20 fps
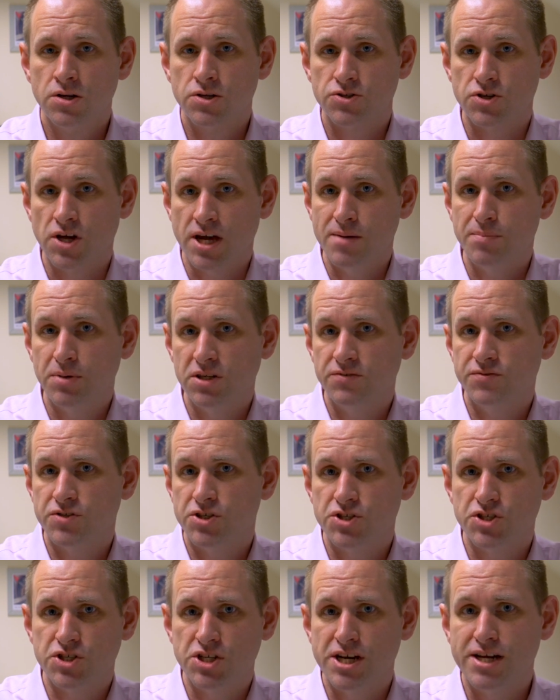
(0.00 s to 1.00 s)
So Apple have
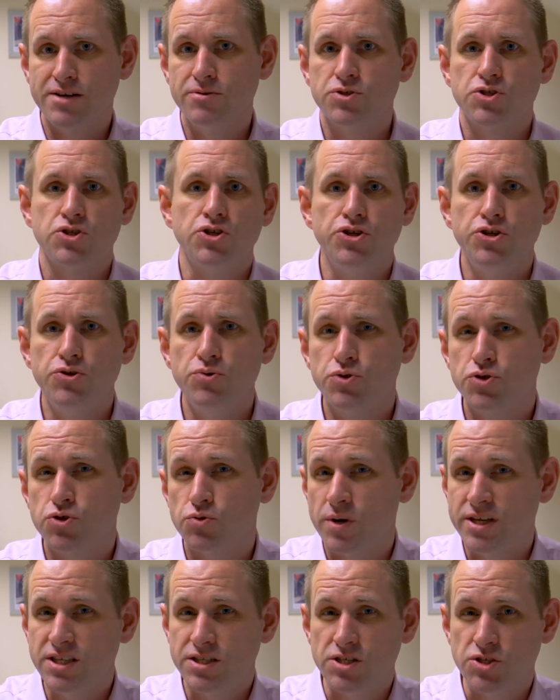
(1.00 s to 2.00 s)
just announced a new
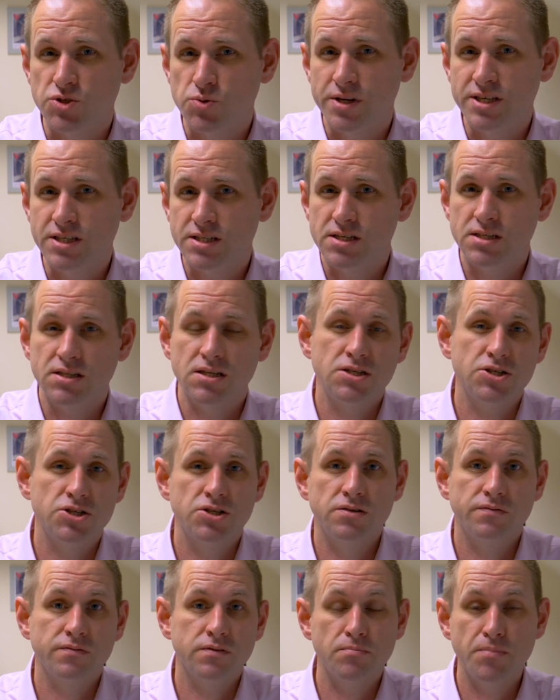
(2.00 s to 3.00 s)
2020
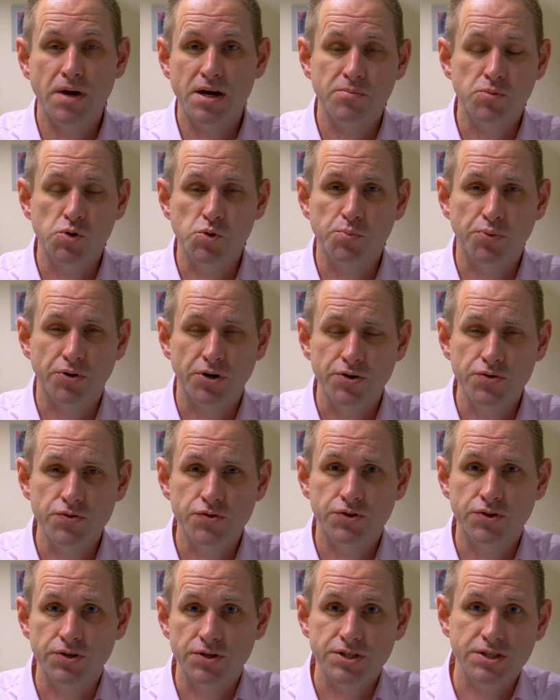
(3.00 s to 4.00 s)
edition of the MacBook Pro
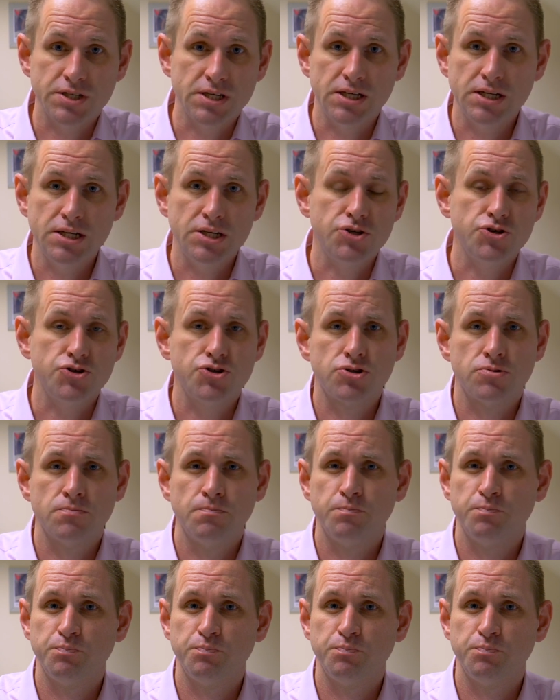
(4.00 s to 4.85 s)
13-inch.